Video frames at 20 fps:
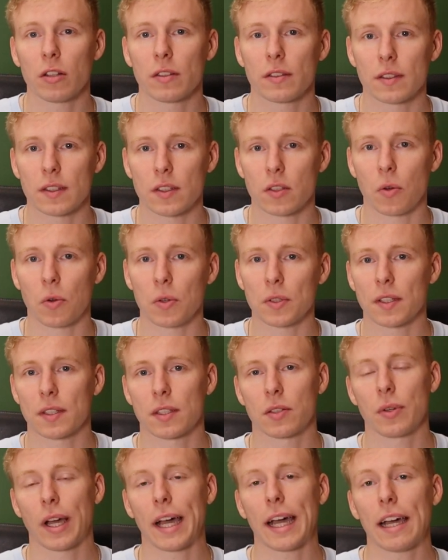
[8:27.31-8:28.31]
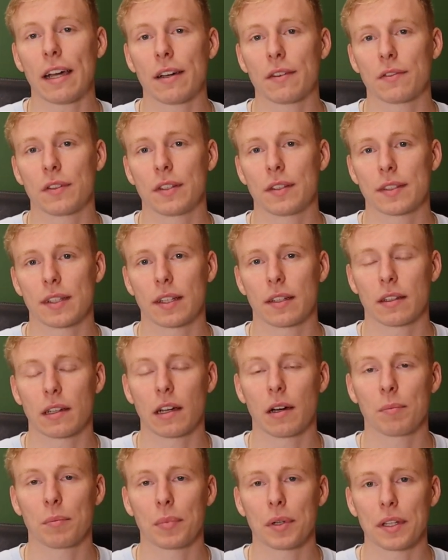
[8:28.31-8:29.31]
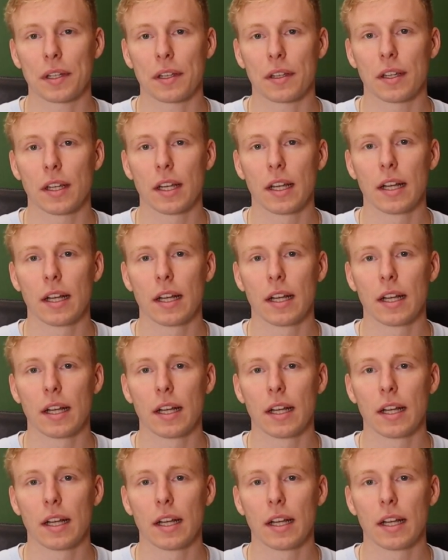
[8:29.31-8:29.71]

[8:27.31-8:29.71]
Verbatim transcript: the sources you have inside the company.